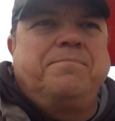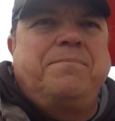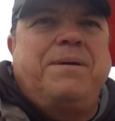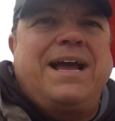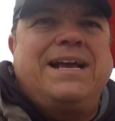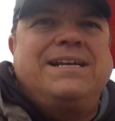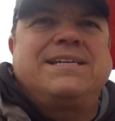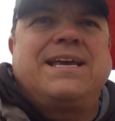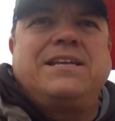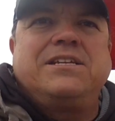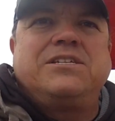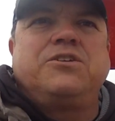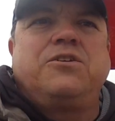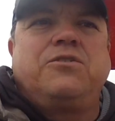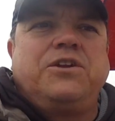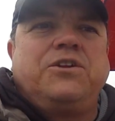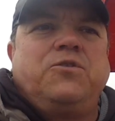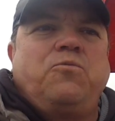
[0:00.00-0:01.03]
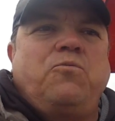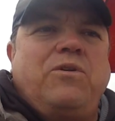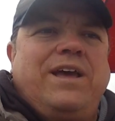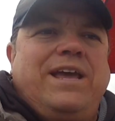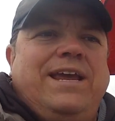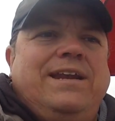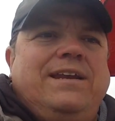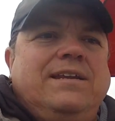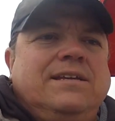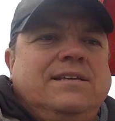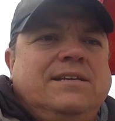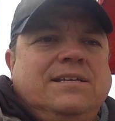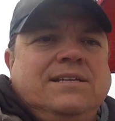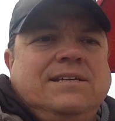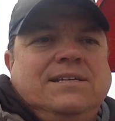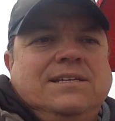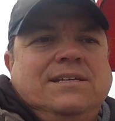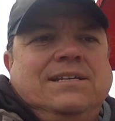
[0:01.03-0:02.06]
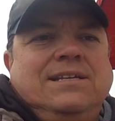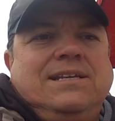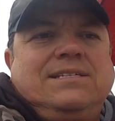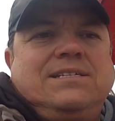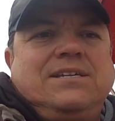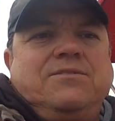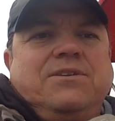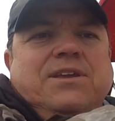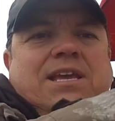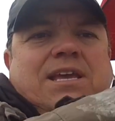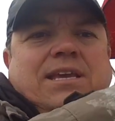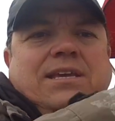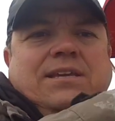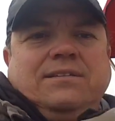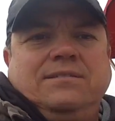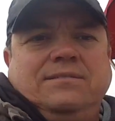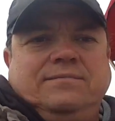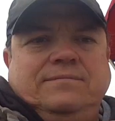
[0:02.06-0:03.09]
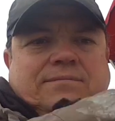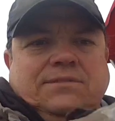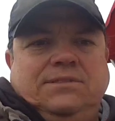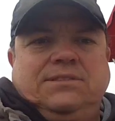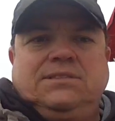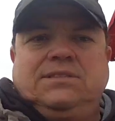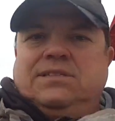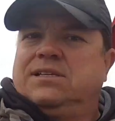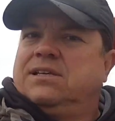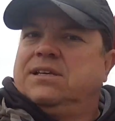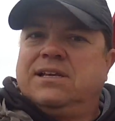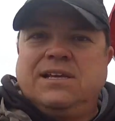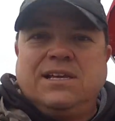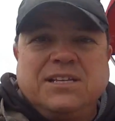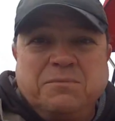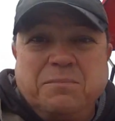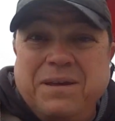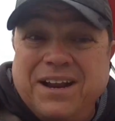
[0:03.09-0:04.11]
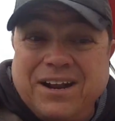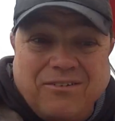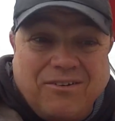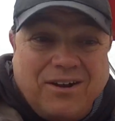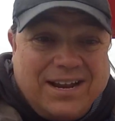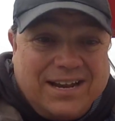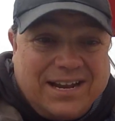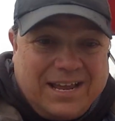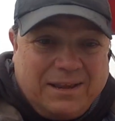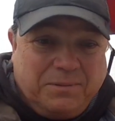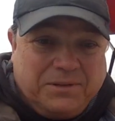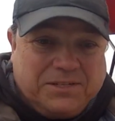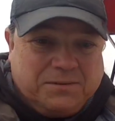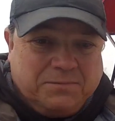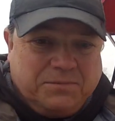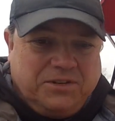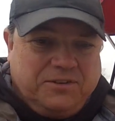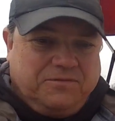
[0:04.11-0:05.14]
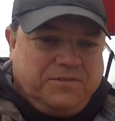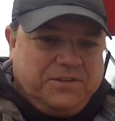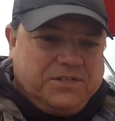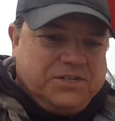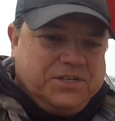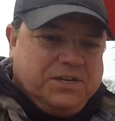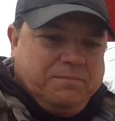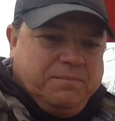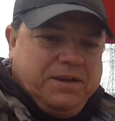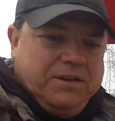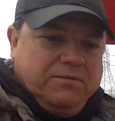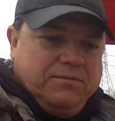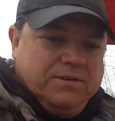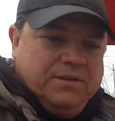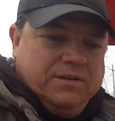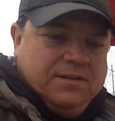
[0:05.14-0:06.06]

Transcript: Bites kind of started to wane. That's okay. It's been a great day. Put some good fish in the boat.